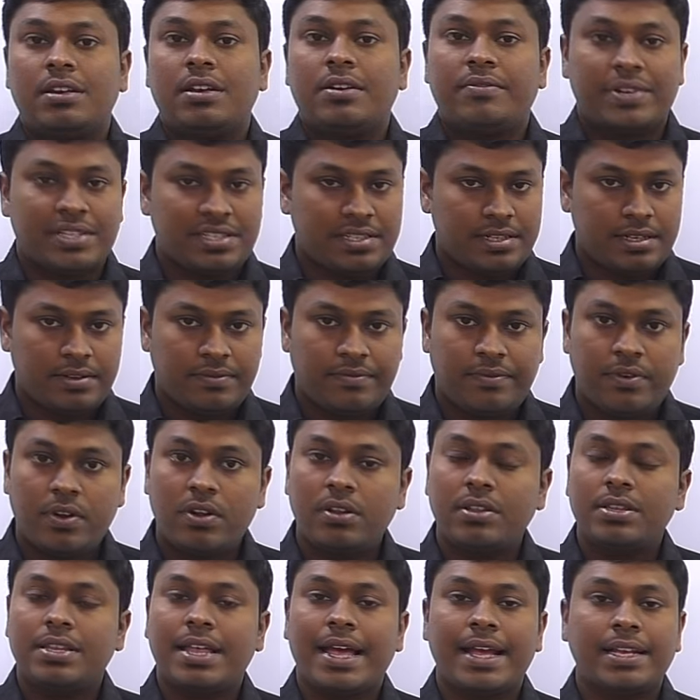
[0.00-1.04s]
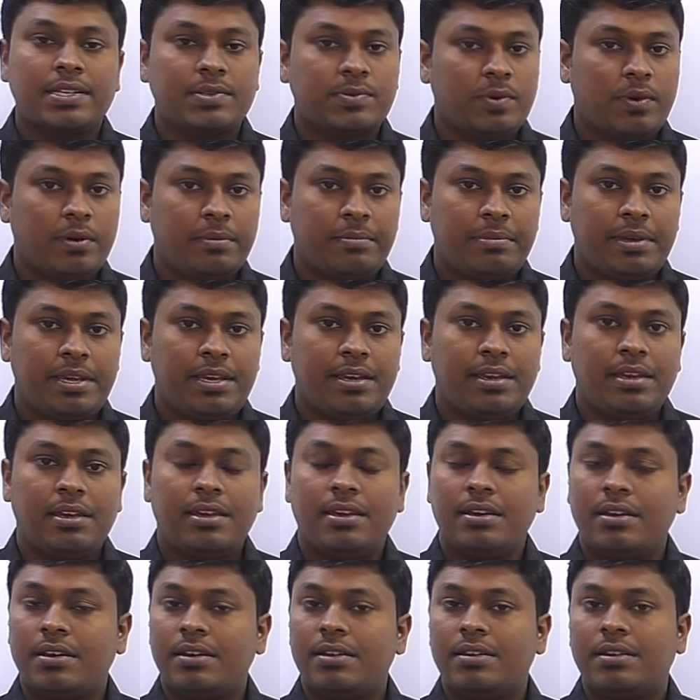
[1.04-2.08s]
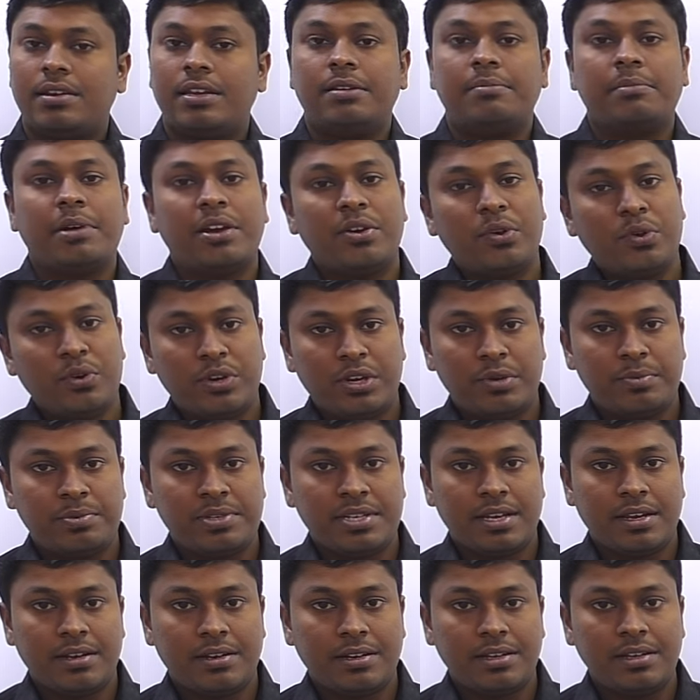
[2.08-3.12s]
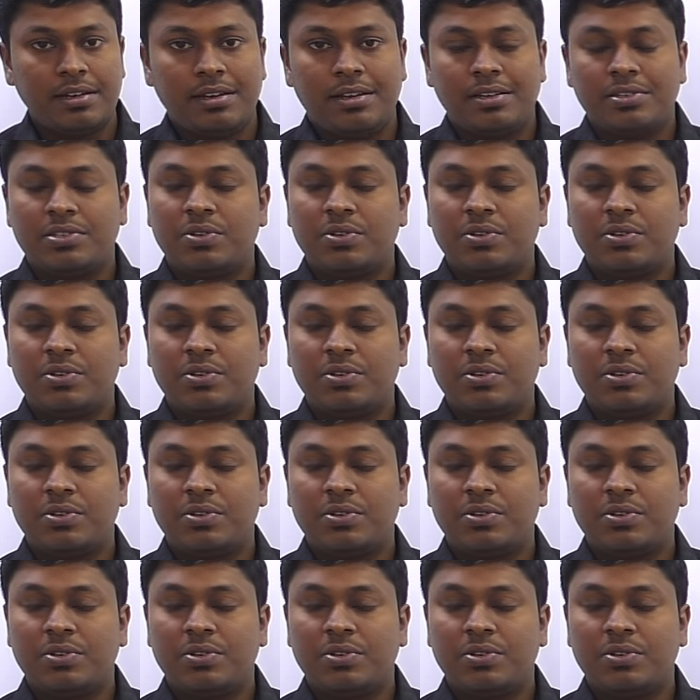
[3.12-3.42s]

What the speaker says: First of all, thanks for being here in my YouTube channel.